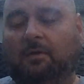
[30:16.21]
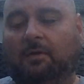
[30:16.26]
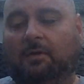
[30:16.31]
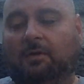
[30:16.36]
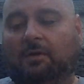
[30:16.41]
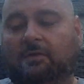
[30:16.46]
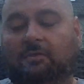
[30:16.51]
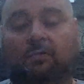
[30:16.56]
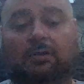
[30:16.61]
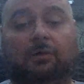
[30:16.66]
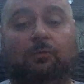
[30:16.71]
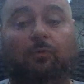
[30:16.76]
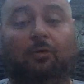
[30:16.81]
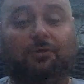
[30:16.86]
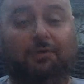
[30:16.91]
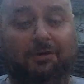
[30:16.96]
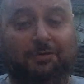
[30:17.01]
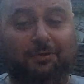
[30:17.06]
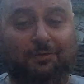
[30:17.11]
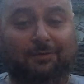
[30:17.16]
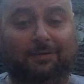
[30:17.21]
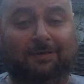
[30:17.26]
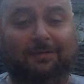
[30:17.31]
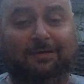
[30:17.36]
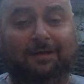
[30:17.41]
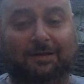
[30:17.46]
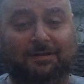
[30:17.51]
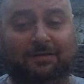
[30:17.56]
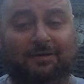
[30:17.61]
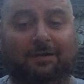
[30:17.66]
So that was also a little
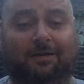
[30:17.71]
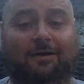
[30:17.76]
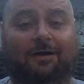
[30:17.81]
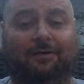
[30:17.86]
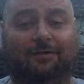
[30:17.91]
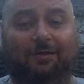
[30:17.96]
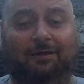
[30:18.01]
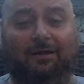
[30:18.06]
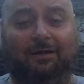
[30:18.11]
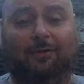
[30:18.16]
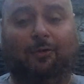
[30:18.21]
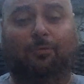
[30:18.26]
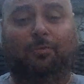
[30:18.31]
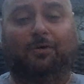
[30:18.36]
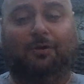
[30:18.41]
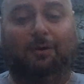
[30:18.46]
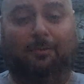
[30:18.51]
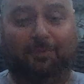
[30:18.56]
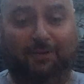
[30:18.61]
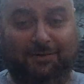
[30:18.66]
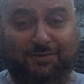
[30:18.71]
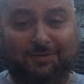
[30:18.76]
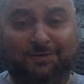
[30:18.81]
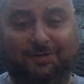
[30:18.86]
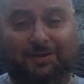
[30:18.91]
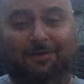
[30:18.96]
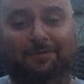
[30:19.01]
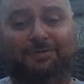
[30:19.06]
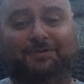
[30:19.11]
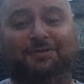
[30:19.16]
lessing in cutting and opening up a
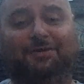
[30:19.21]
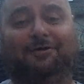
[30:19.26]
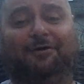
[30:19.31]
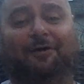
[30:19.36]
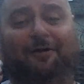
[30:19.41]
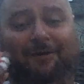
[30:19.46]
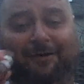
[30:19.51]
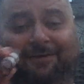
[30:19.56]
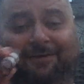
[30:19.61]
cigar.